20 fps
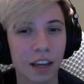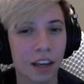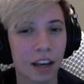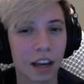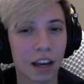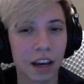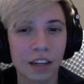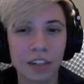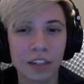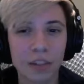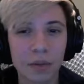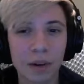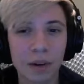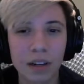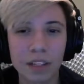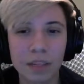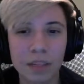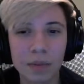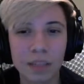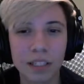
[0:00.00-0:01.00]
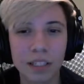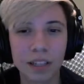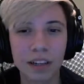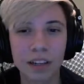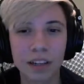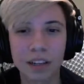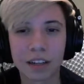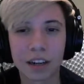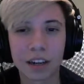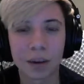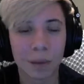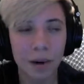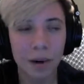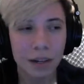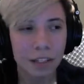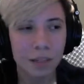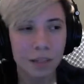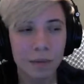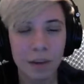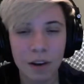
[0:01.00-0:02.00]
just want it to be done. I want it
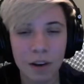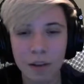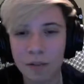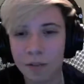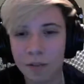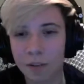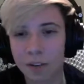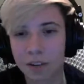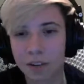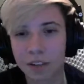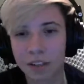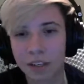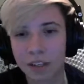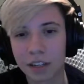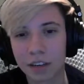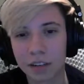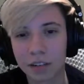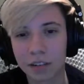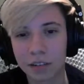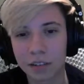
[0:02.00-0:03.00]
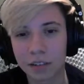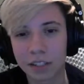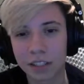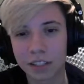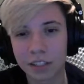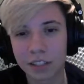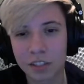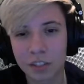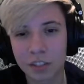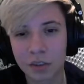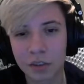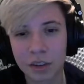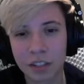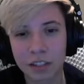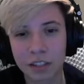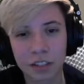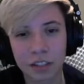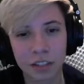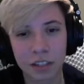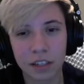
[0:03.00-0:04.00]
to be over, you know? It's a story,
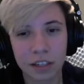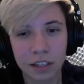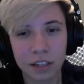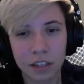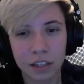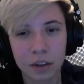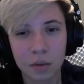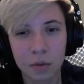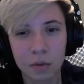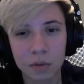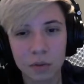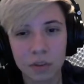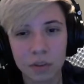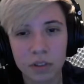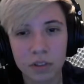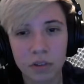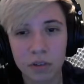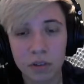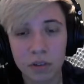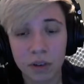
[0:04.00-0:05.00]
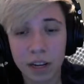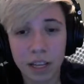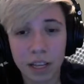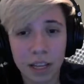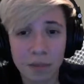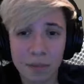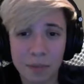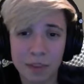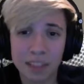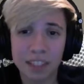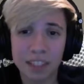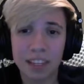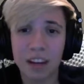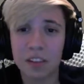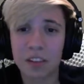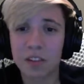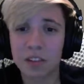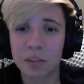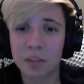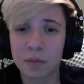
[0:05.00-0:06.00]
it's a cool story, and they put
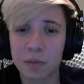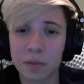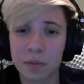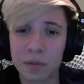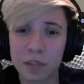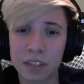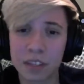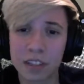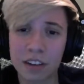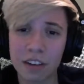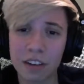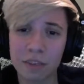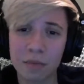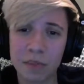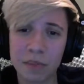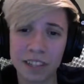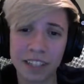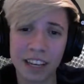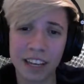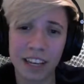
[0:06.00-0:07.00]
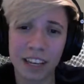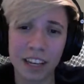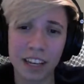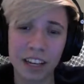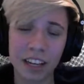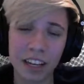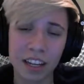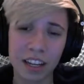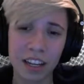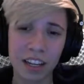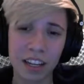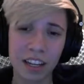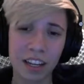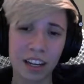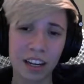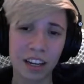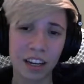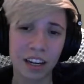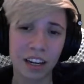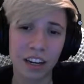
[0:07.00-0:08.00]
together some cool stuff, but like,
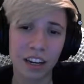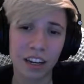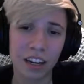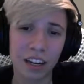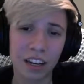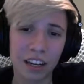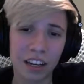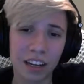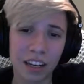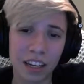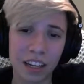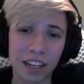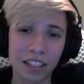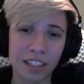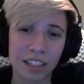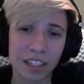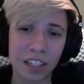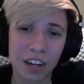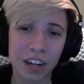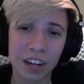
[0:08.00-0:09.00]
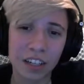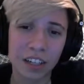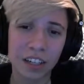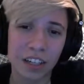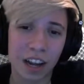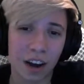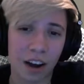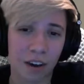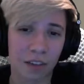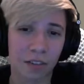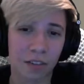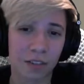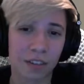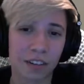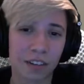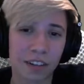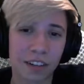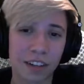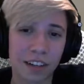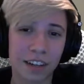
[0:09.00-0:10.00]
it's done now.
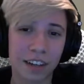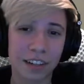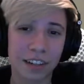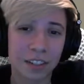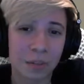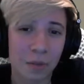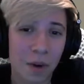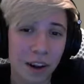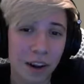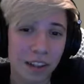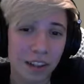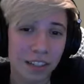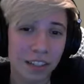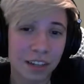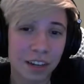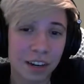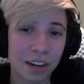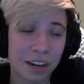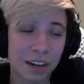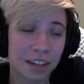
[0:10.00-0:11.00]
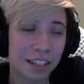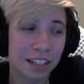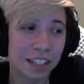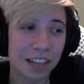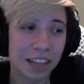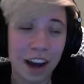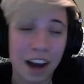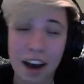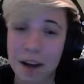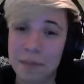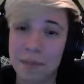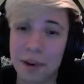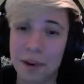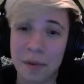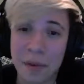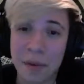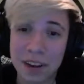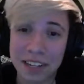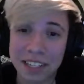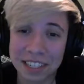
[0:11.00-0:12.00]
I just wanted to stop. I
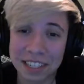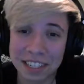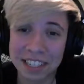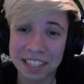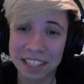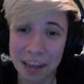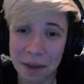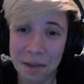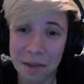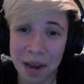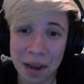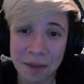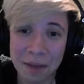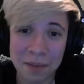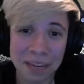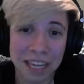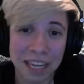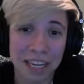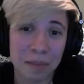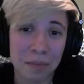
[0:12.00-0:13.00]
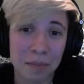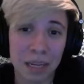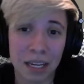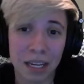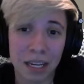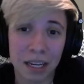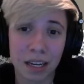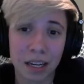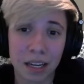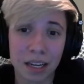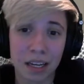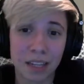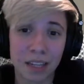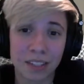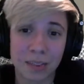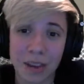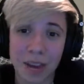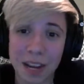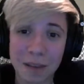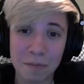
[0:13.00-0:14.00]
wanted it to stop happening to me
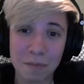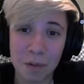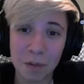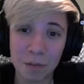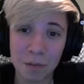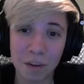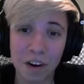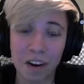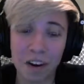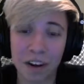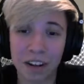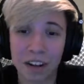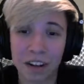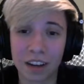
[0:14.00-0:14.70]
so I could move on.